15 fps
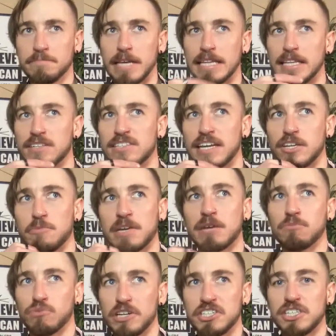And then the second you
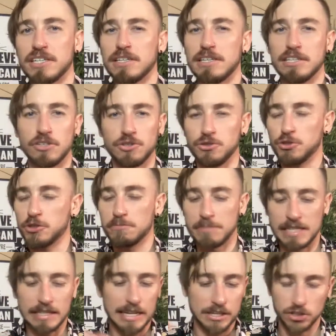become rigid, you can
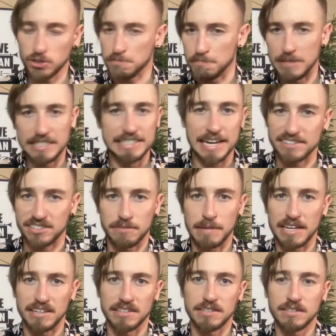be like, just be
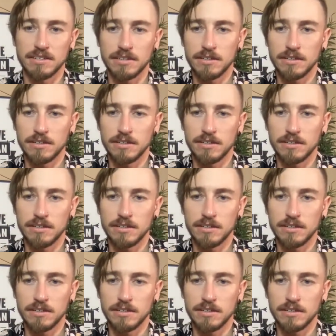decimated.